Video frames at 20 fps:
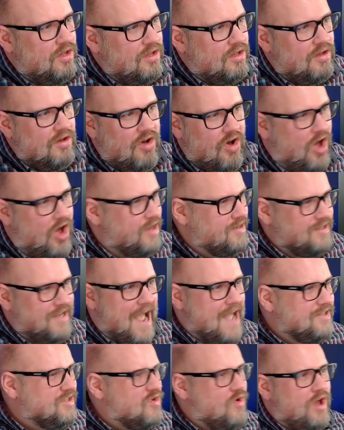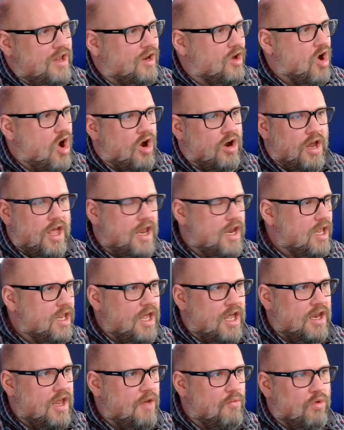on dad's credit card,
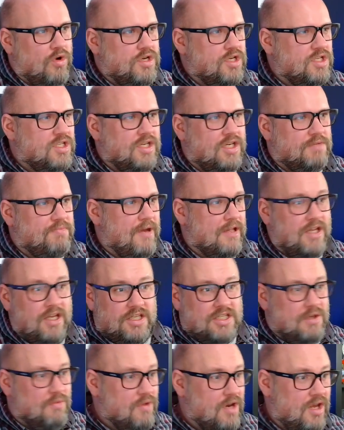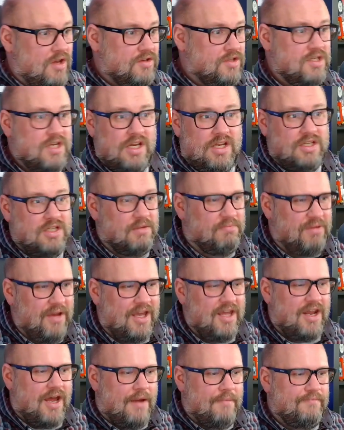and we're just expecting someone else to pick
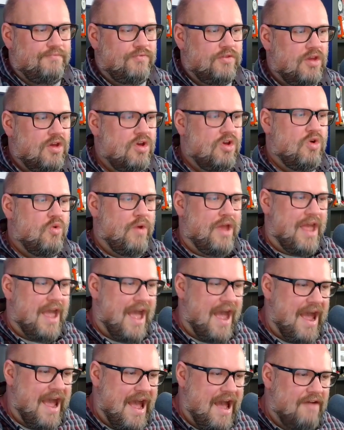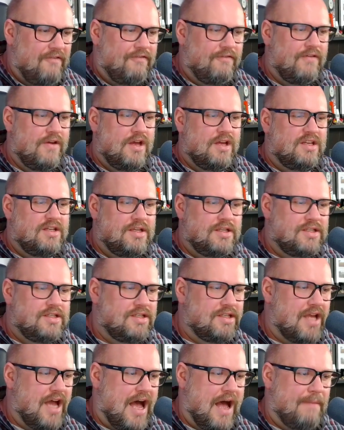it up. We have to
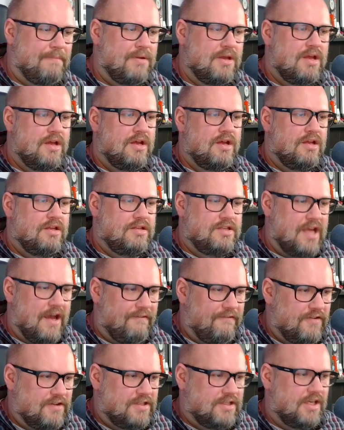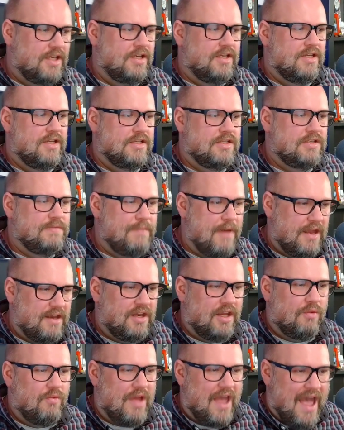stop deficit
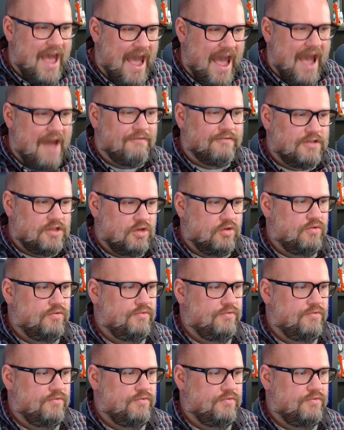spending. We have to.